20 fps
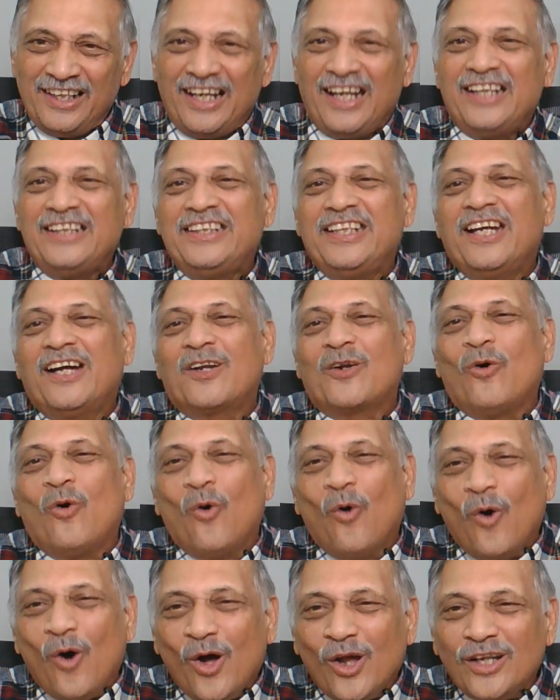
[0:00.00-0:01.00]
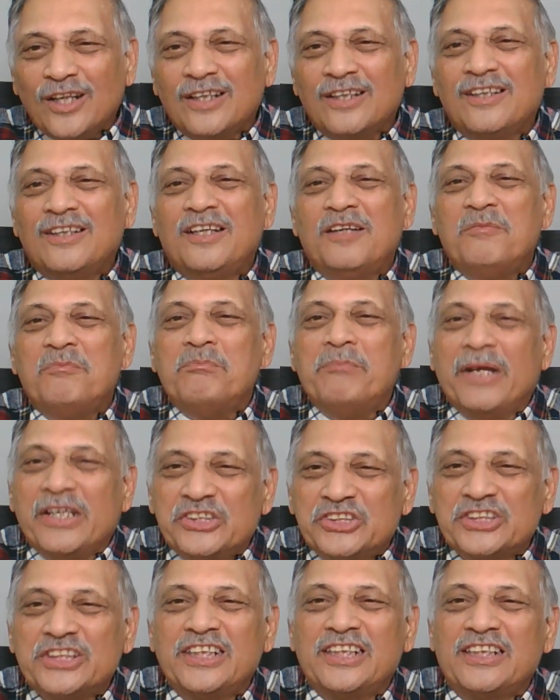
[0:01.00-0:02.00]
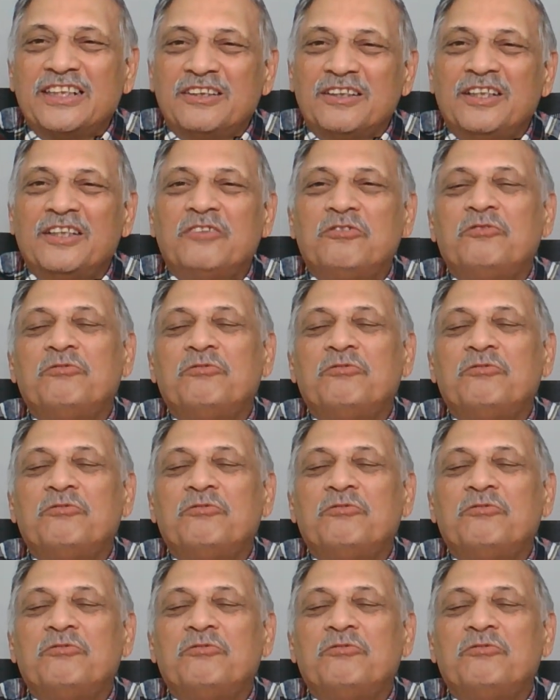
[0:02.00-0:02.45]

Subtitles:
and they are all measured